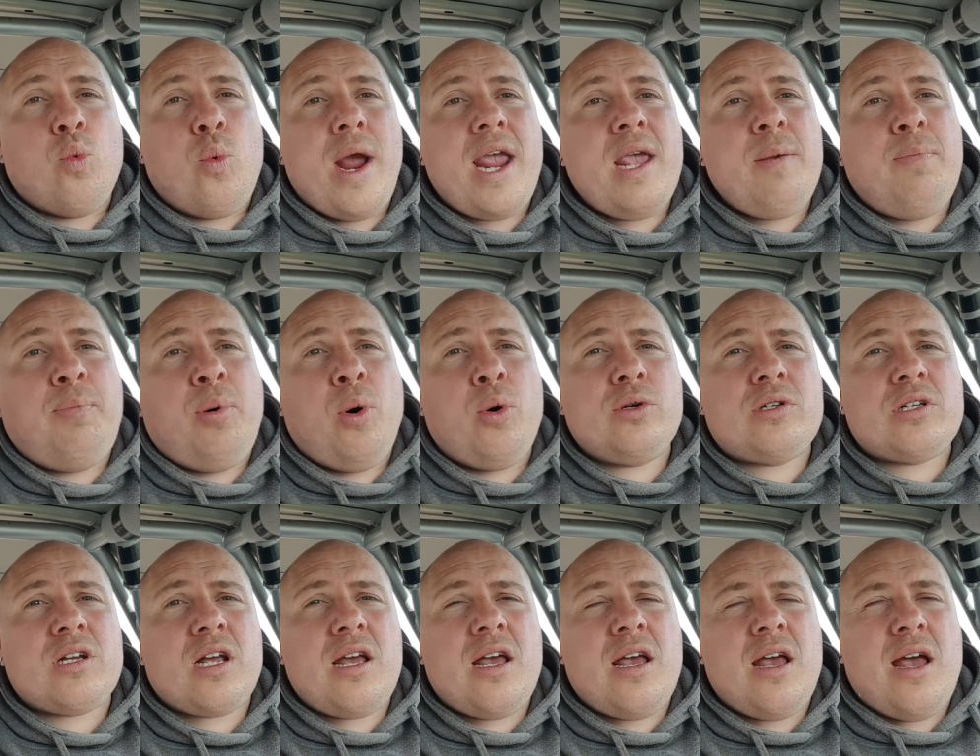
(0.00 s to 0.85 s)
We
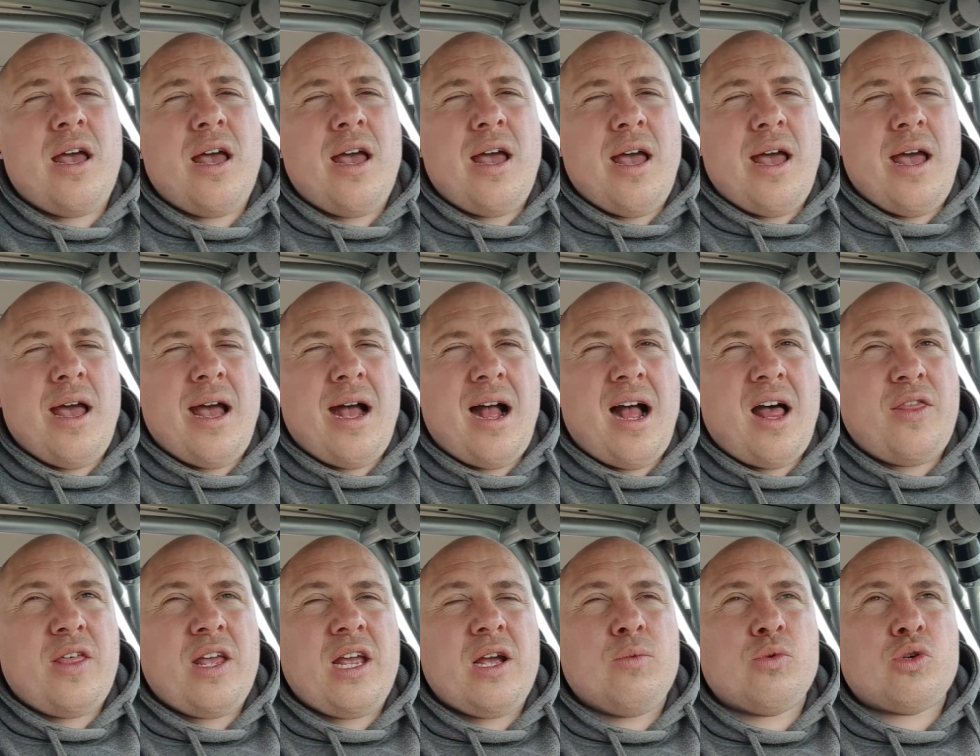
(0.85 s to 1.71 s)
put,
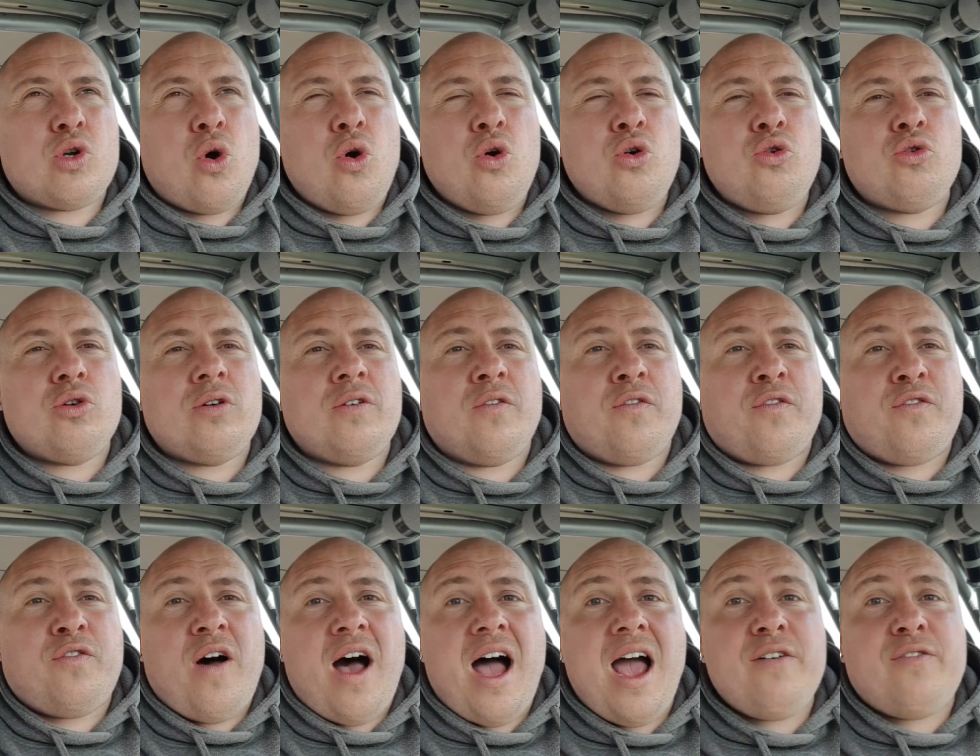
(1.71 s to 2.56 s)
I think it was
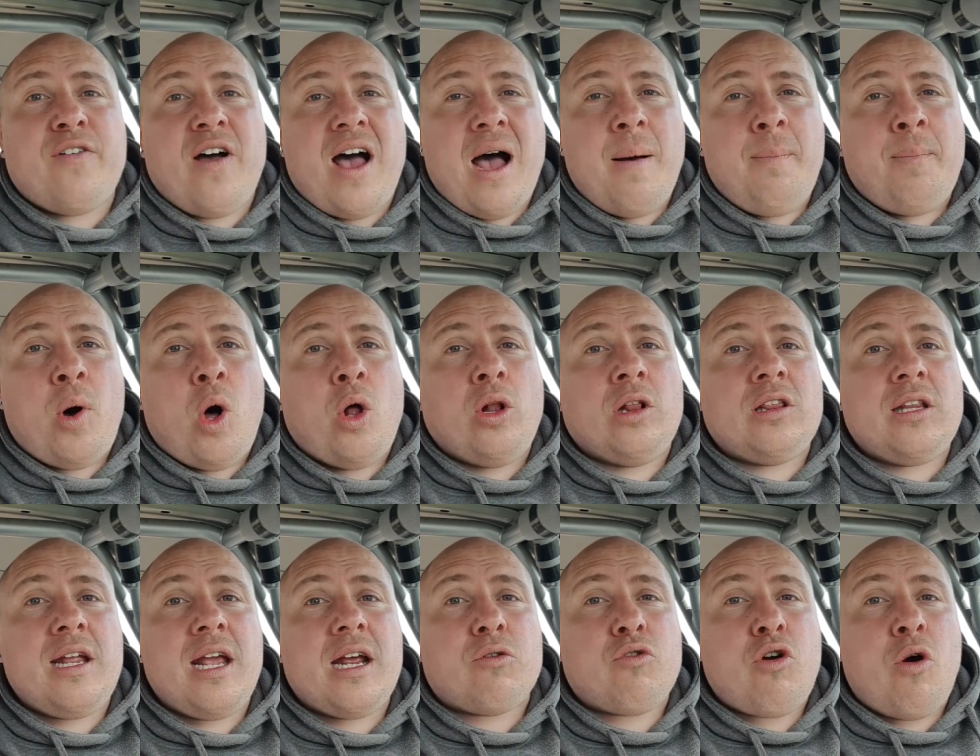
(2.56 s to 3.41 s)
105 amp
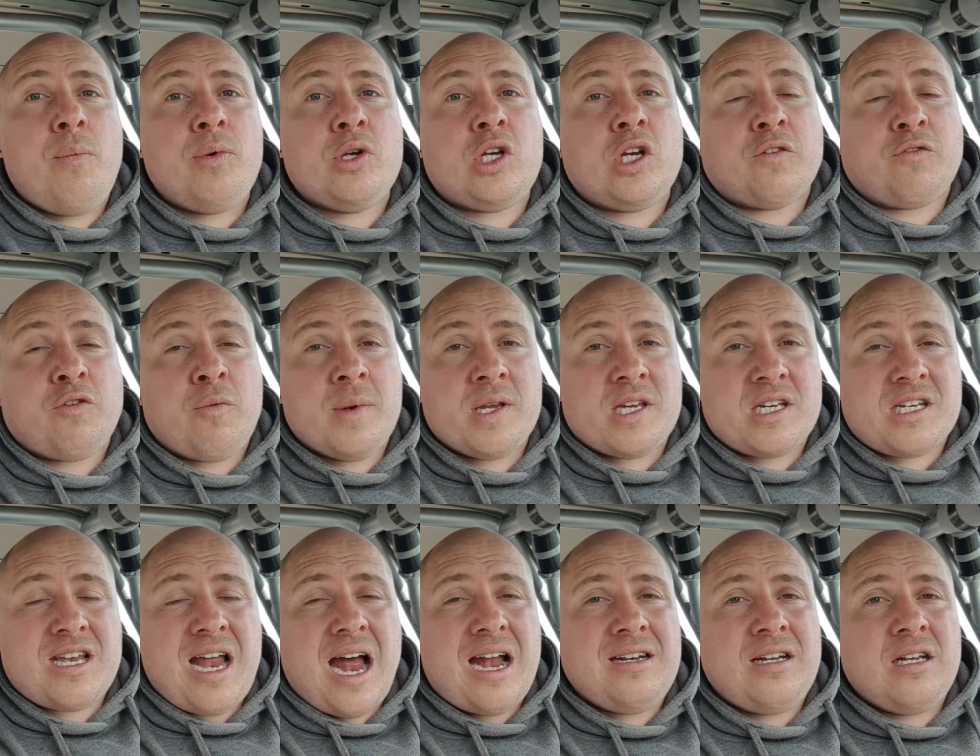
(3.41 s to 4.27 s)
alternator on, which is from
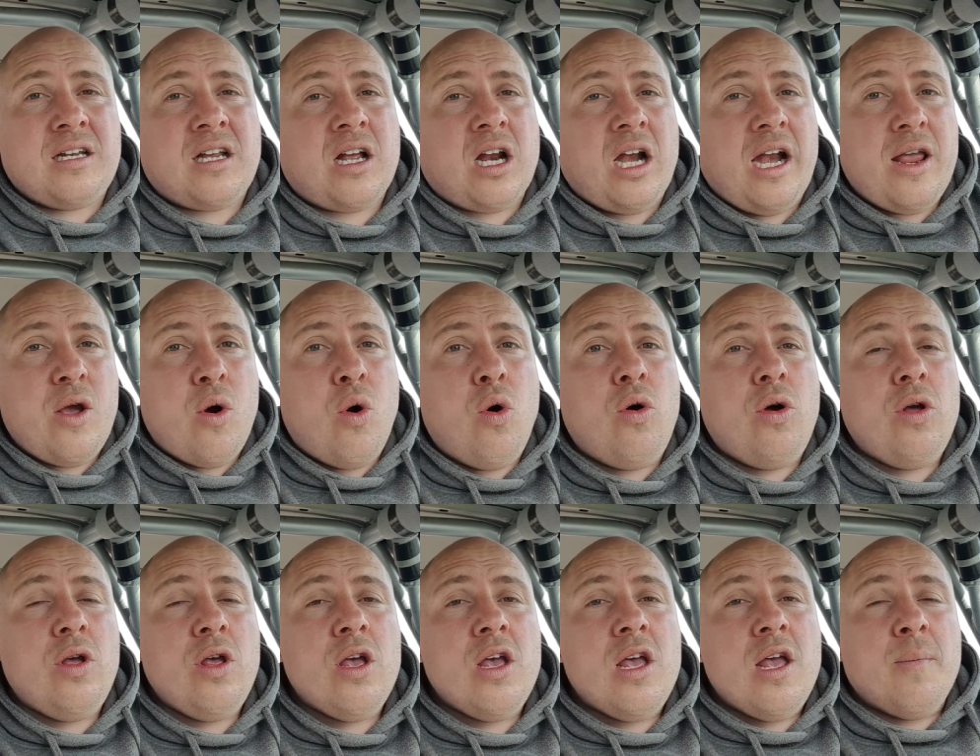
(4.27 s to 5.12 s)
a standard
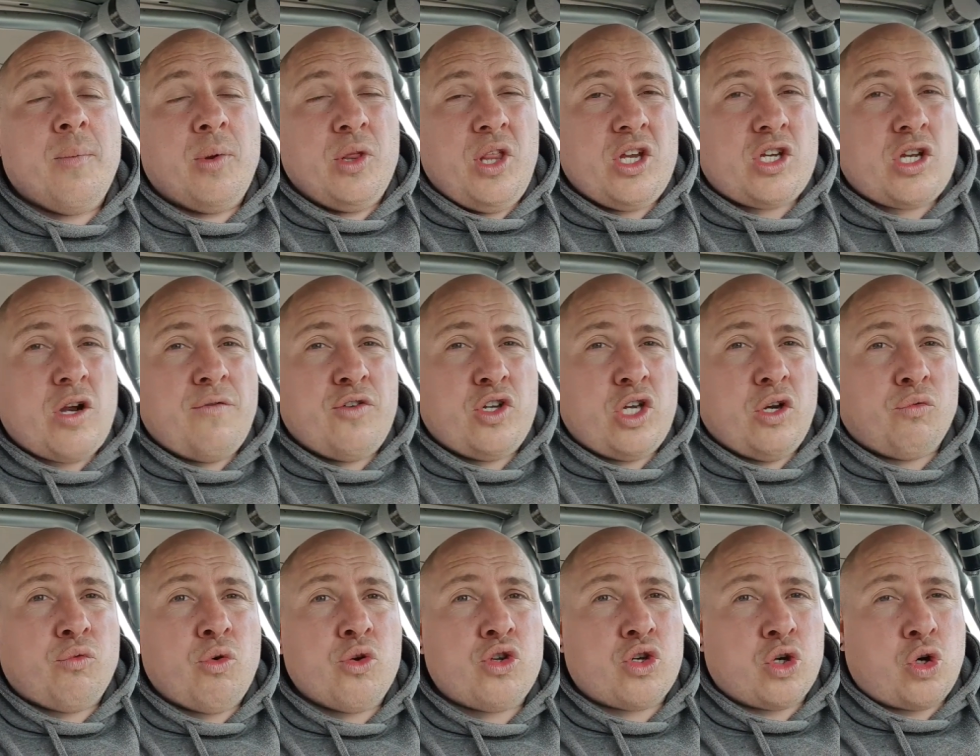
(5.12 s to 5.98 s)
Clio, but this
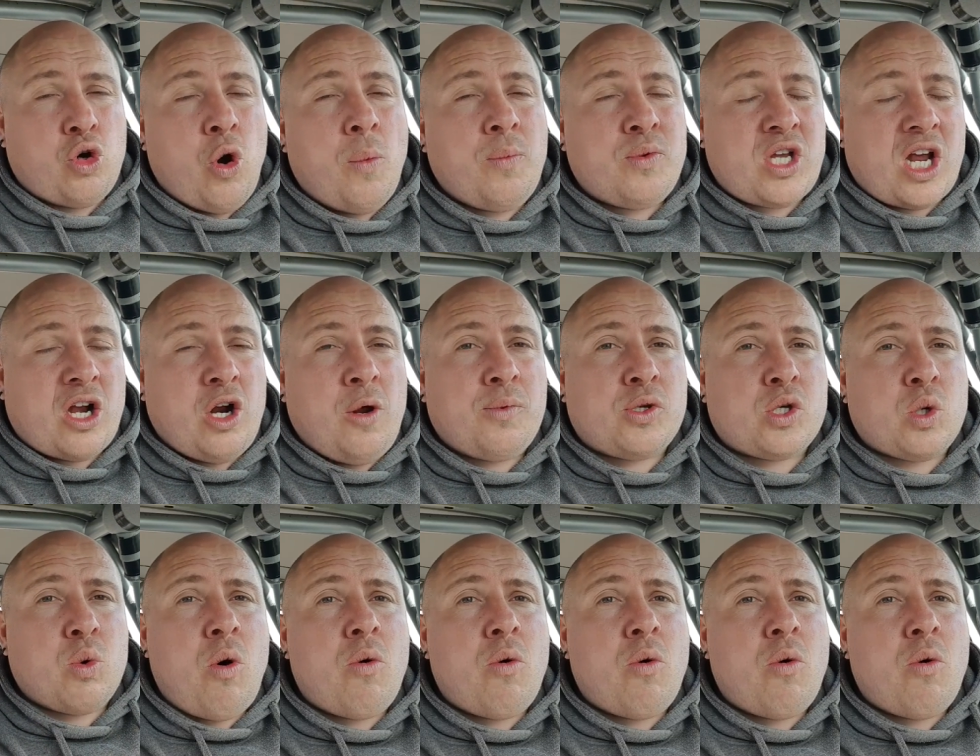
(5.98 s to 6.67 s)
obviously runs a cup setup.